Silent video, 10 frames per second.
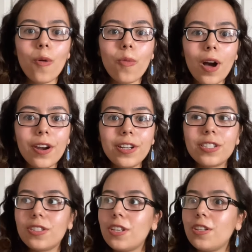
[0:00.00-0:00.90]
Water is
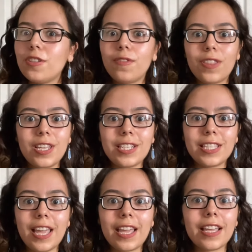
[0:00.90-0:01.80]
essential for things
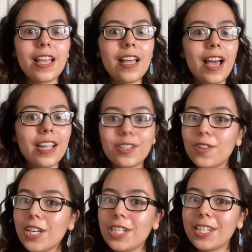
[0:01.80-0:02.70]
like
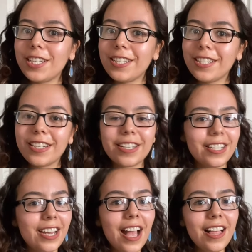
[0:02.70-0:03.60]
hydration,
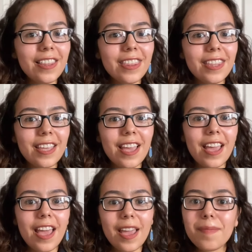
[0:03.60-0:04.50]
good health,
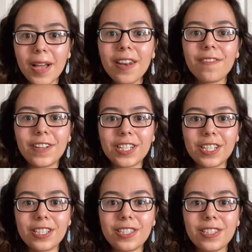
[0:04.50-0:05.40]
and body
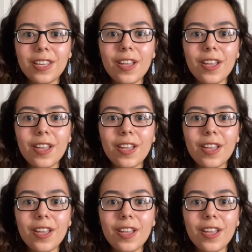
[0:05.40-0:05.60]
functions.